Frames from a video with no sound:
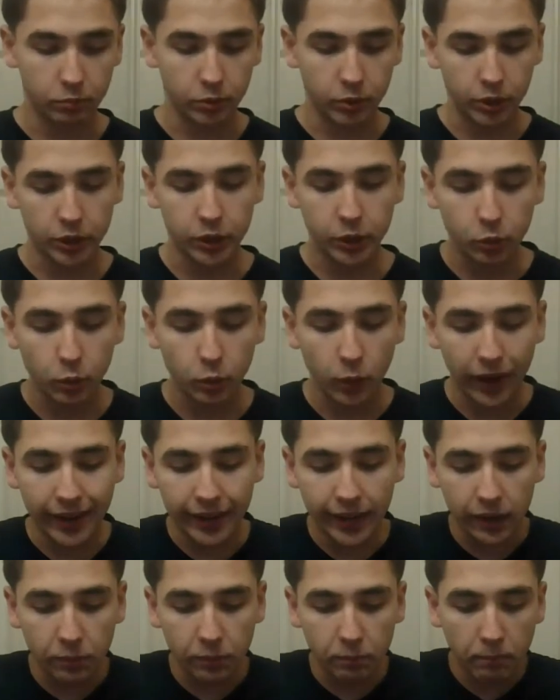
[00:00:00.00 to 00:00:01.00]

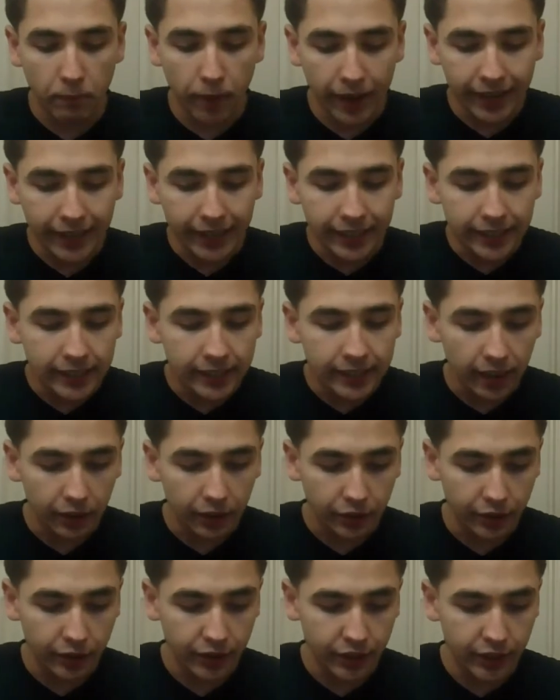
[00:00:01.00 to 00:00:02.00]
persuaded many
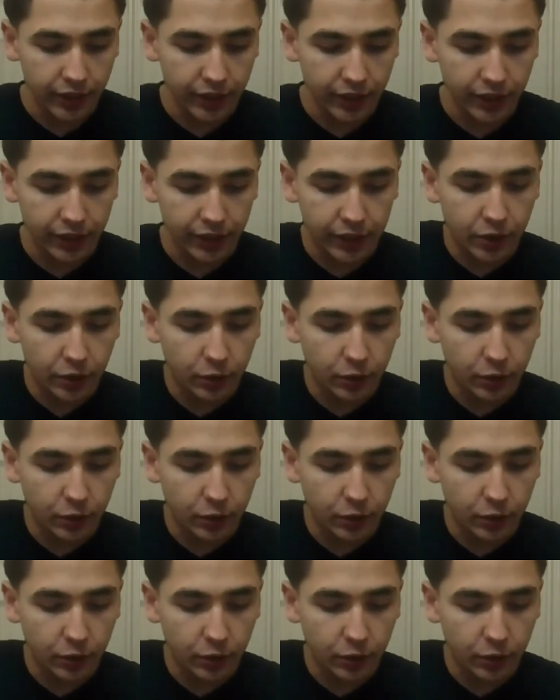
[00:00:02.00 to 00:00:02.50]
Southerners